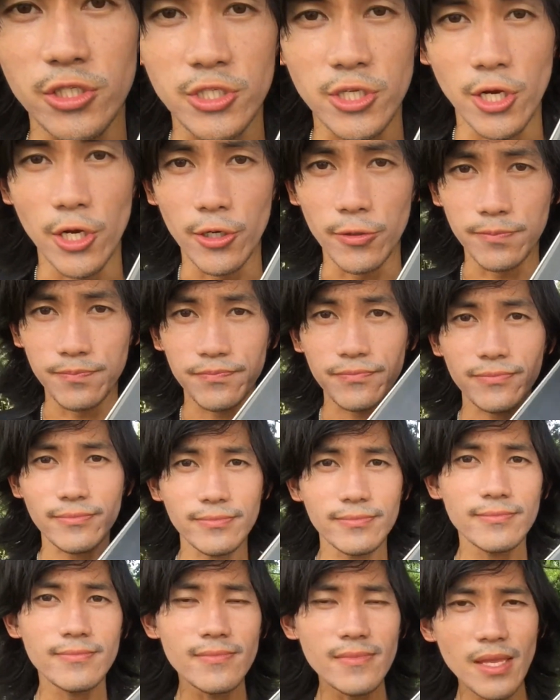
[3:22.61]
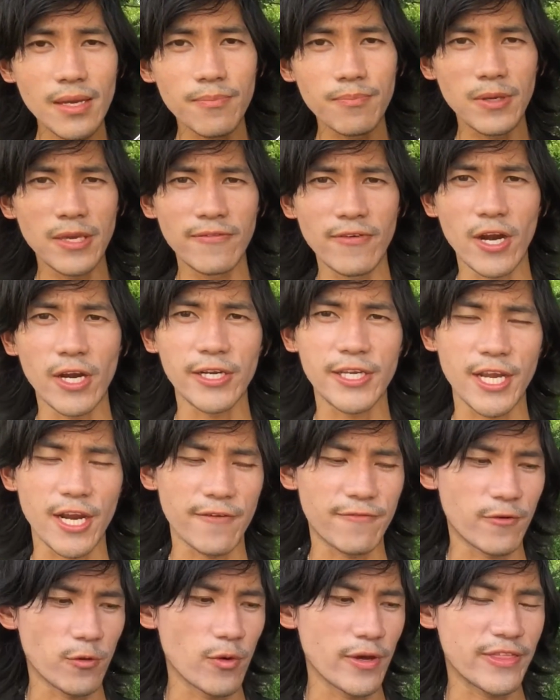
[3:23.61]
So be very
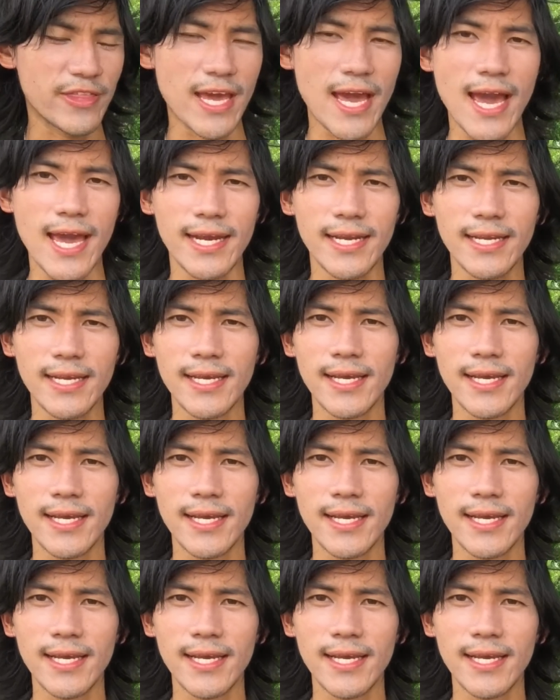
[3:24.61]
careful with that.